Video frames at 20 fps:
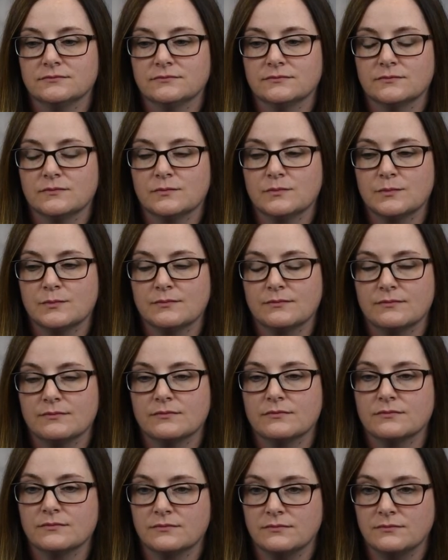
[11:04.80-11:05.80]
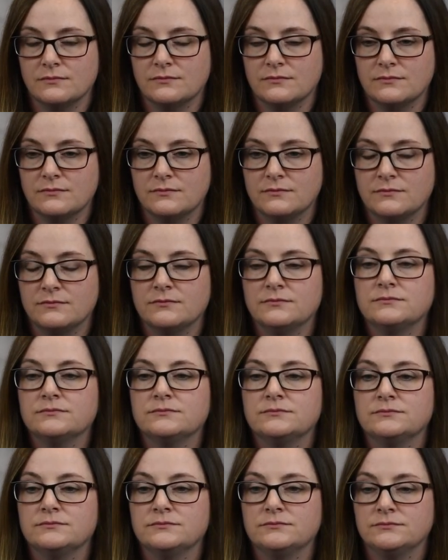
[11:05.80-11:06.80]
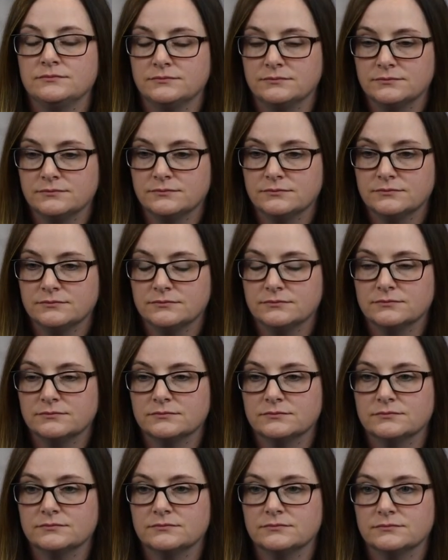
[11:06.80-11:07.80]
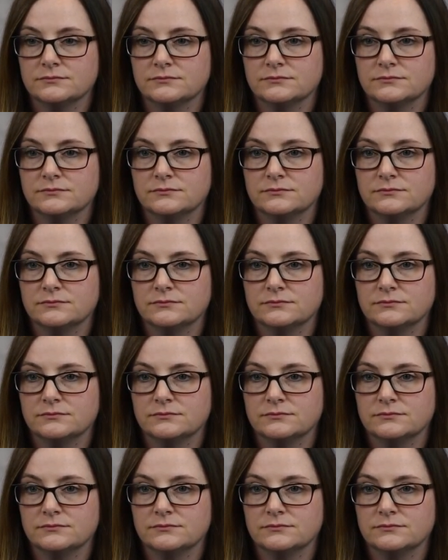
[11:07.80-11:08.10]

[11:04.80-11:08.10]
(not speaking)